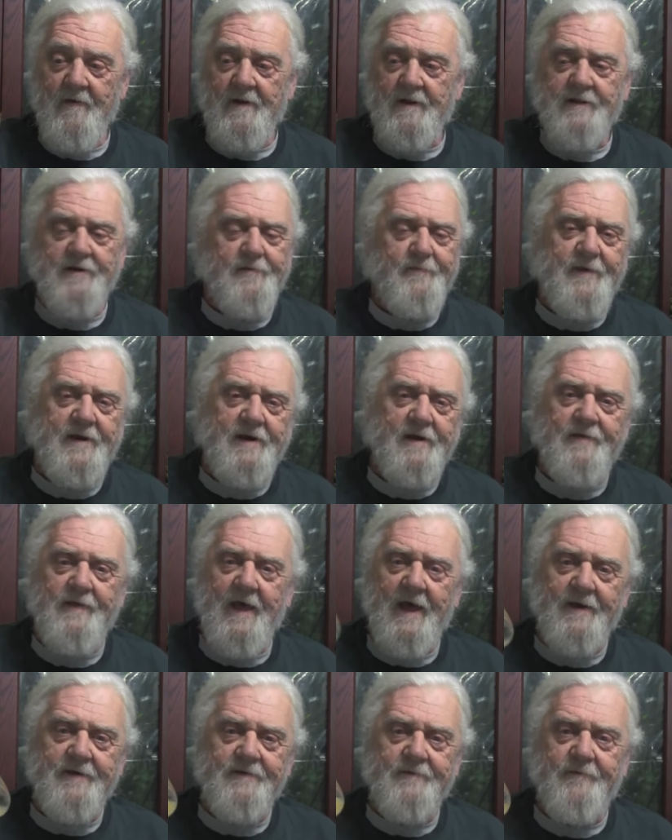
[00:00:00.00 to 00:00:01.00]
a little bit of
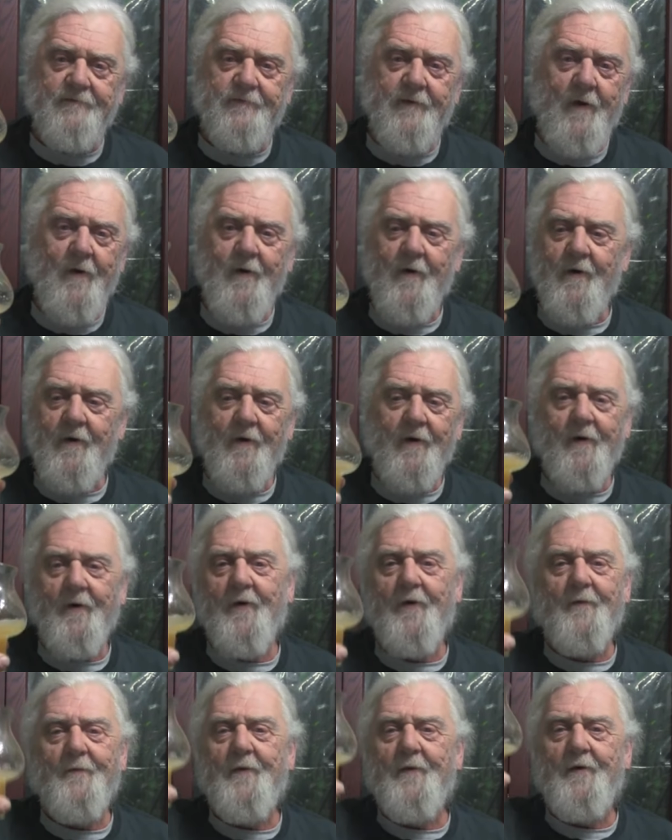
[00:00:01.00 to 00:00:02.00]
that floral
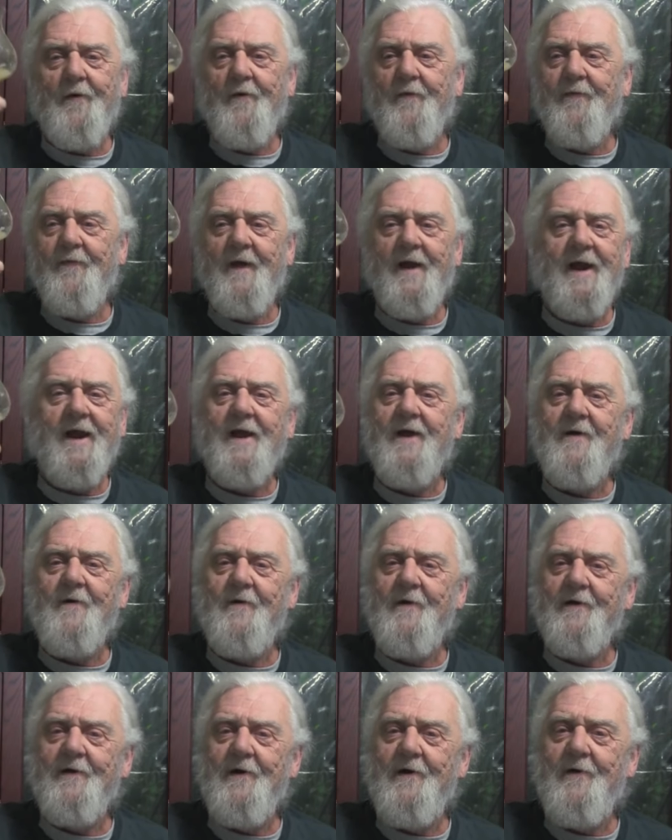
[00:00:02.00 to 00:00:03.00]
herbal thing
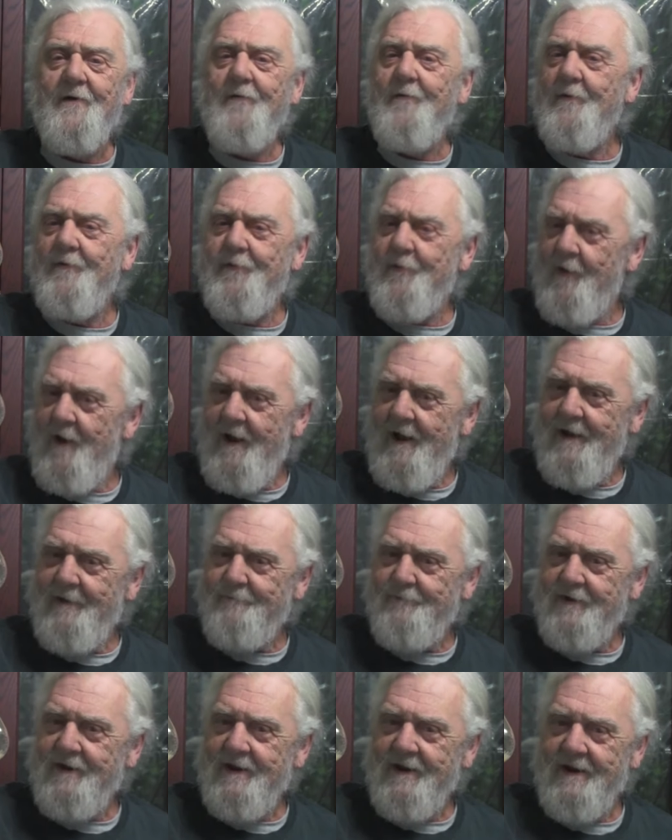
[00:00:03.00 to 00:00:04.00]
going on with your
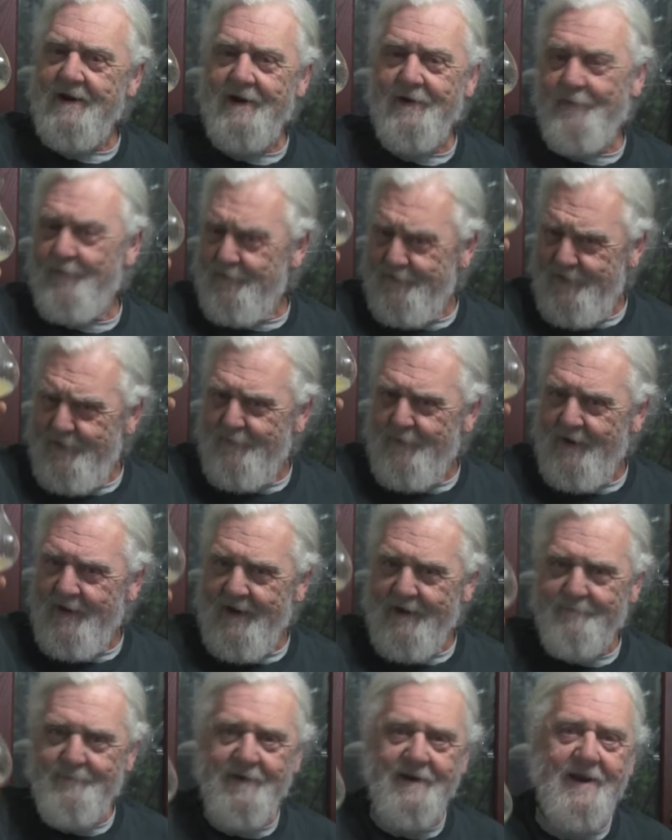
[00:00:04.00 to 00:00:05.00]
IPA or double
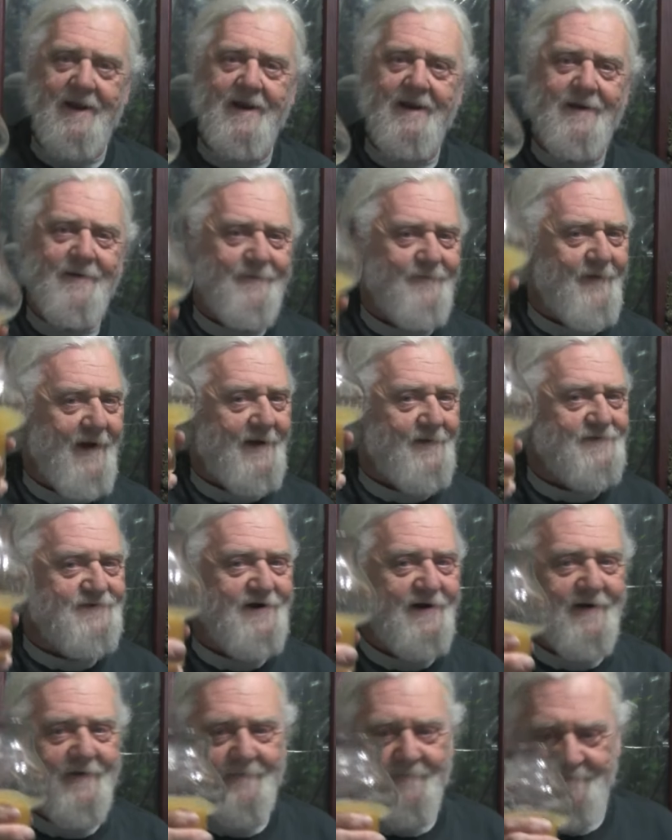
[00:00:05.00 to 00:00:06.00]
IPA. Final
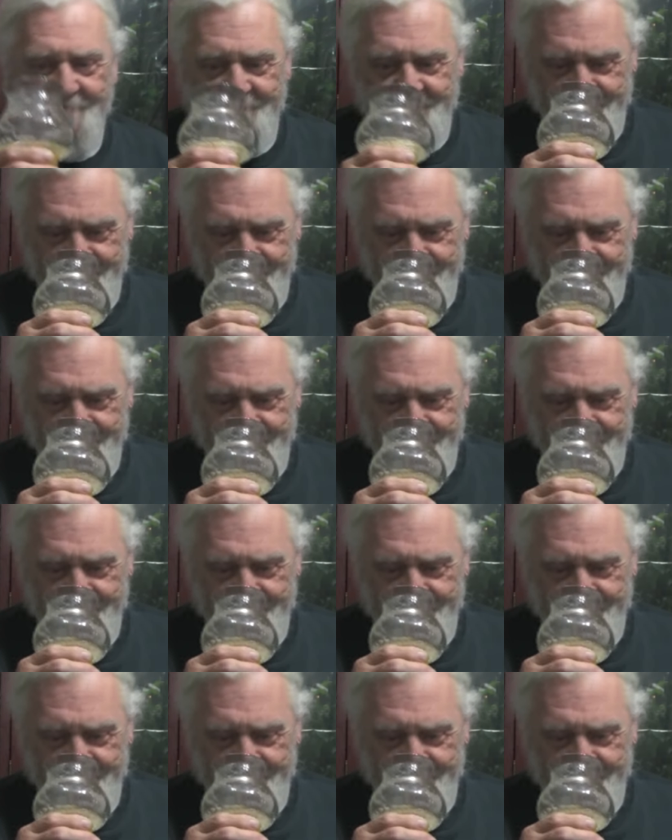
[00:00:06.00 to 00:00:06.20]
chug.